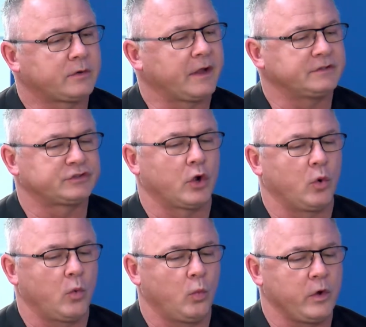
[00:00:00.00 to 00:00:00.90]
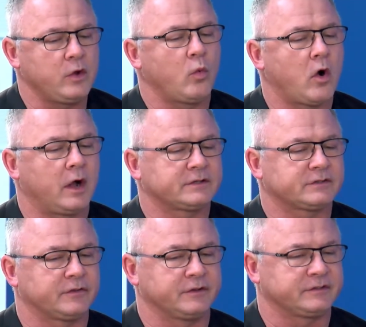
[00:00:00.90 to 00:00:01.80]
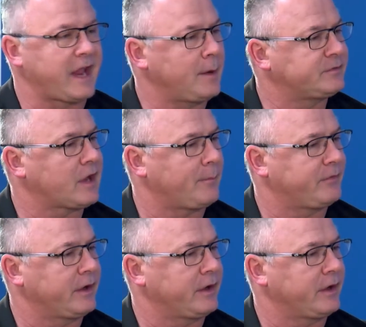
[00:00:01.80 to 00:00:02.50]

Okay, so we watched this GameStop